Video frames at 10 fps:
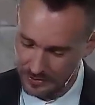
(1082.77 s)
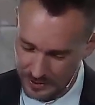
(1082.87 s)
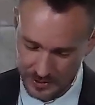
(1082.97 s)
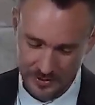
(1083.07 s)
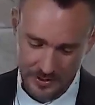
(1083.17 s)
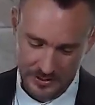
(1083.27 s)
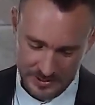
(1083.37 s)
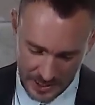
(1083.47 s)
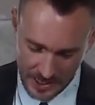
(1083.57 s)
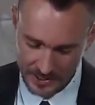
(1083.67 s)
think the
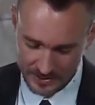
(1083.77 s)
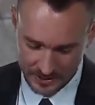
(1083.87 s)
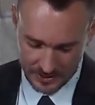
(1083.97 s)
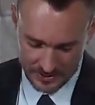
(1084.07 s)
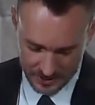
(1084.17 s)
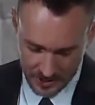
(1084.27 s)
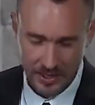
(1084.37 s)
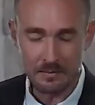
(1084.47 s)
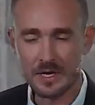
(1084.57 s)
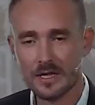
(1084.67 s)
exact
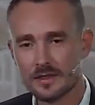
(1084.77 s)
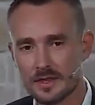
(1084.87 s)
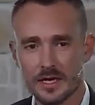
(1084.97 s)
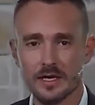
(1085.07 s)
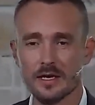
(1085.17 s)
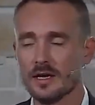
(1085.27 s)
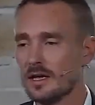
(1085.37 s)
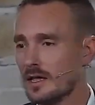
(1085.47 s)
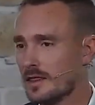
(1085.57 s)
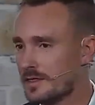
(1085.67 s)
same thing.
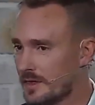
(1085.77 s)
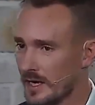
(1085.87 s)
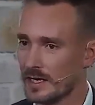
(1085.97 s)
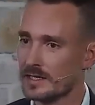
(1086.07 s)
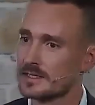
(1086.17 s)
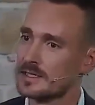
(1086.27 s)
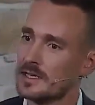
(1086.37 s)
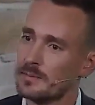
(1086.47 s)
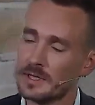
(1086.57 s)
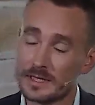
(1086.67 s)
Thanks.
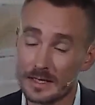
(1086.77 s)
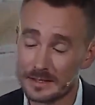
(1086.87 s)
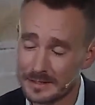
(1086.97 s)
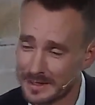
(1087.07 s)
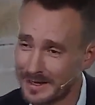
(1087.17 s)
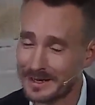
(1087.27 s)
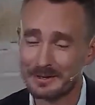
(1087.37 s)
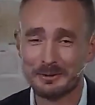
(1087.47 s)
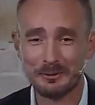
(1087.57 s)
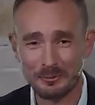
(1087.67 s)
But that's not
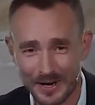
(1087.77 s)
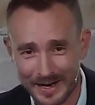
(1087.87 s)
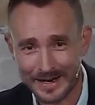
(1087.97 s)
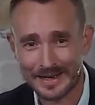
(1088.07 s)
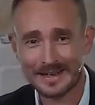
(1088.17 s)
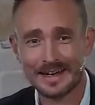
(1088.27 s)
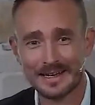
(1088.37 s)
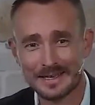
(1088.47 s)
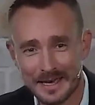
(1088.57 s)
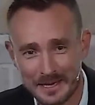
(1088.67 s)
why I
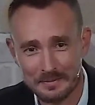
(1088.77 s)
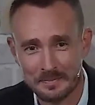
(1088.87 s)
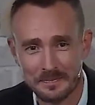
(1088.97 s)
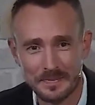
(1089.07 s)
came.